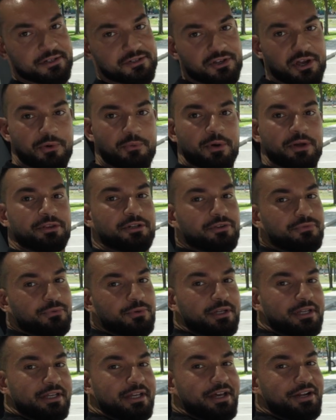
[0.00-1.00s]
So I wonder if
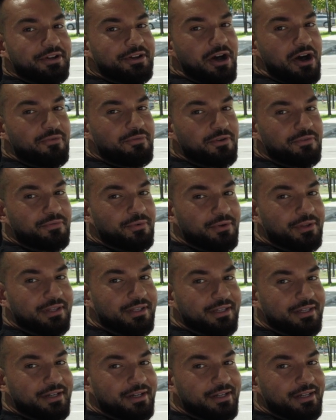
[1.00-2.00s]
we can get a cover for
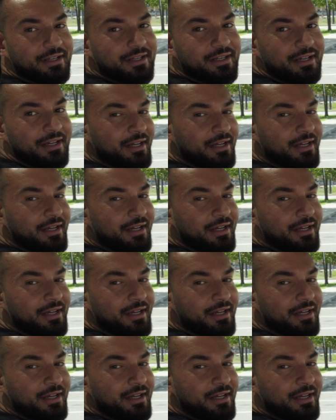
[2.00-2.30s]
the